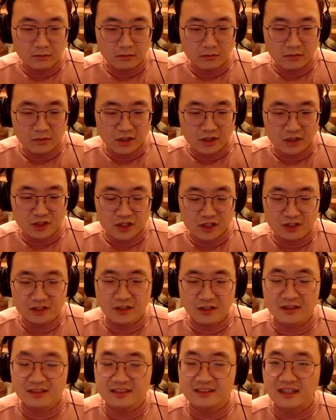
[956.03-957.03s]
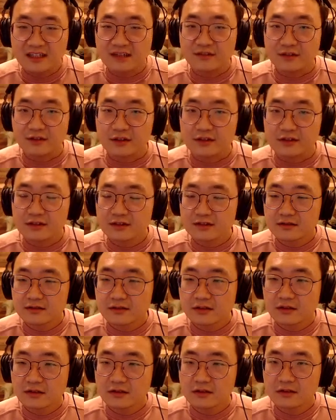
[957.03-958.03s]
it's just not as diverse.
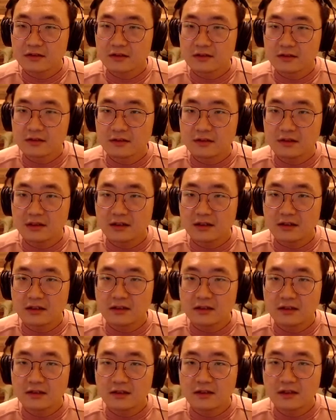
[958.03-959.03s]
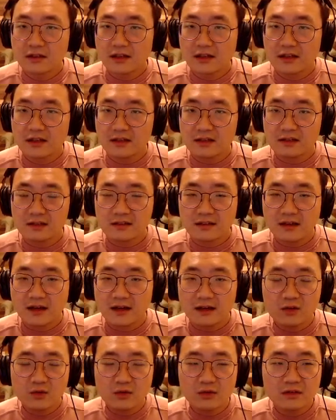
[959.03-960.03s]
And I
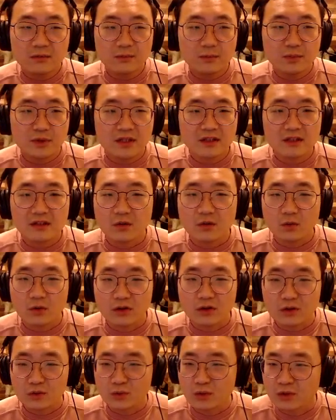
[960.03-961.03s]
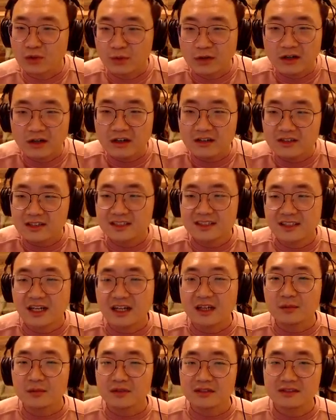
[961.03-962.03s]
don't want to be in a world where we're all
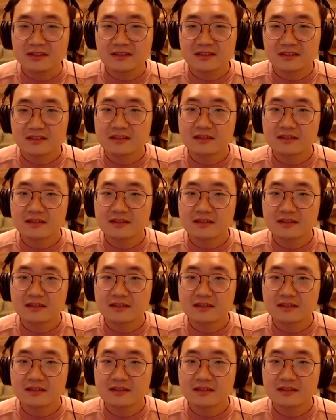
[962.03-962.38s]
Simons.